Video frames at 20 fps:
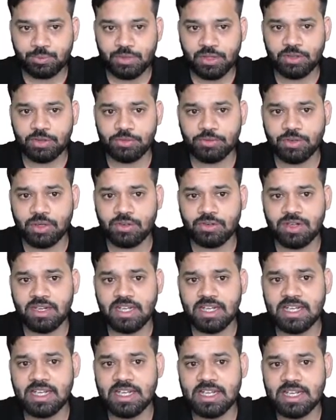Moving forward,
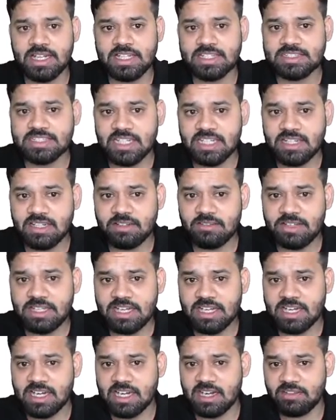
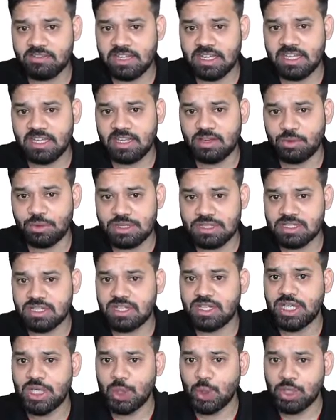Channavira Kanavi was a
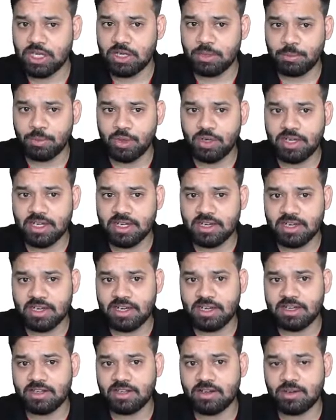noted poet and
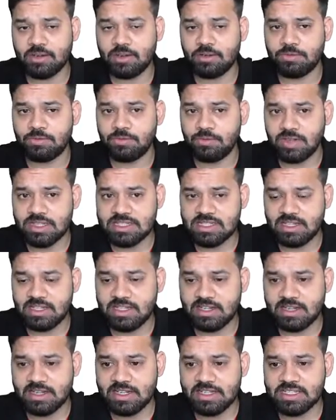writer of which
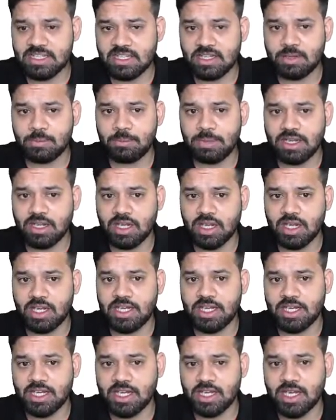literature?
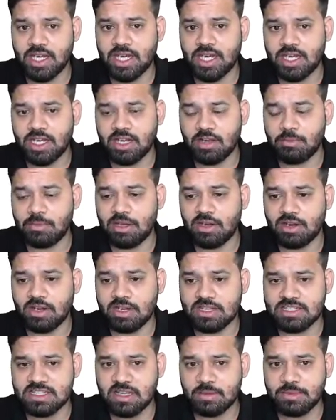Bengali, Kannada, Tamil or
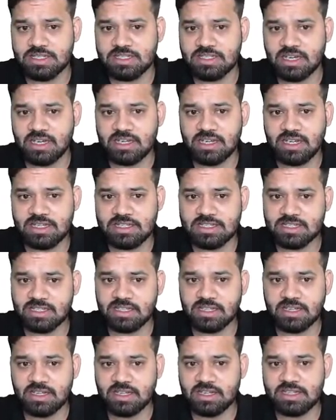Assamese? Right answer
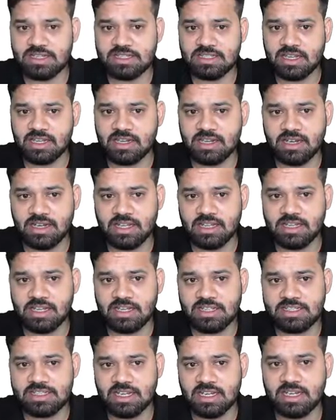here is Kannada. That
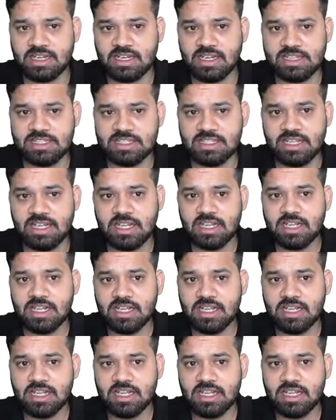is the right answer.